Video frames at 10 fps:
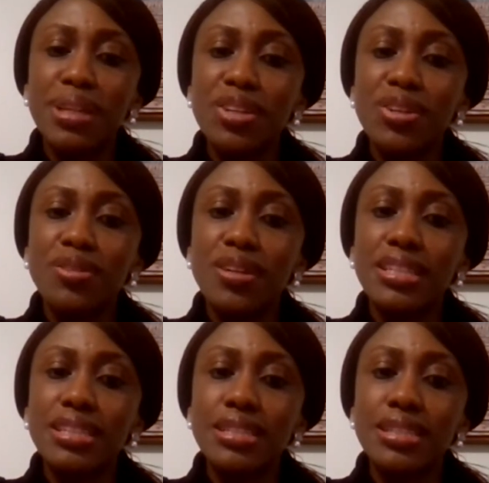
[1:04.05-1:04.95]
like you
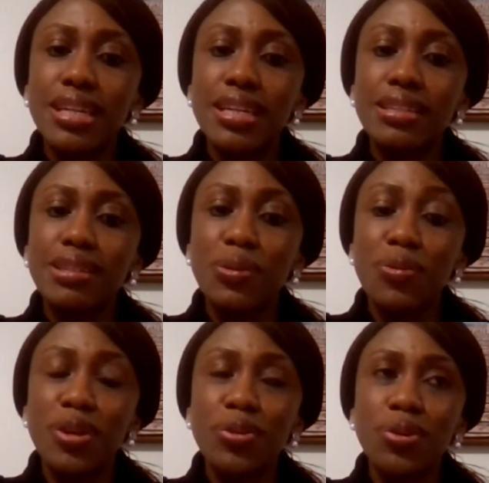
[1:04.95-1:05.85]
already said,
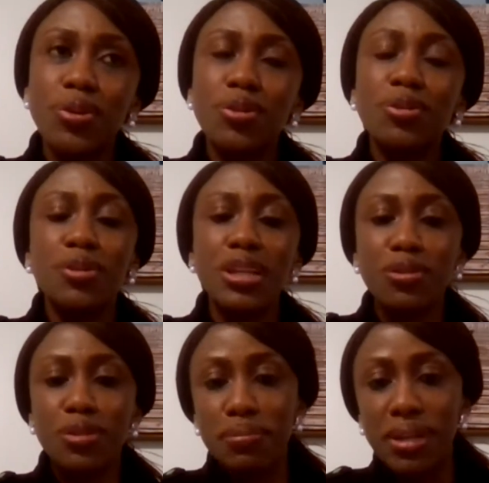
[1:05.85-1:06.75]
we go really
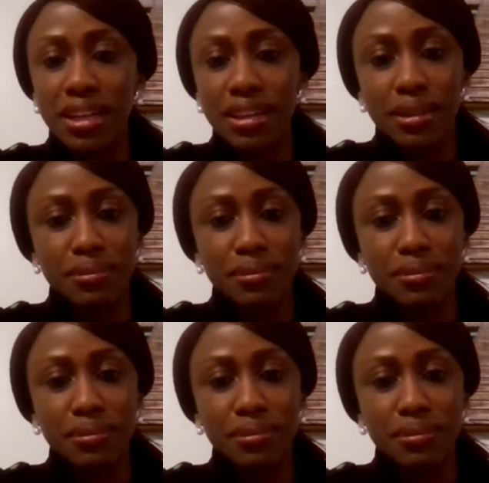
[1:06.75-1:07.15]
way back,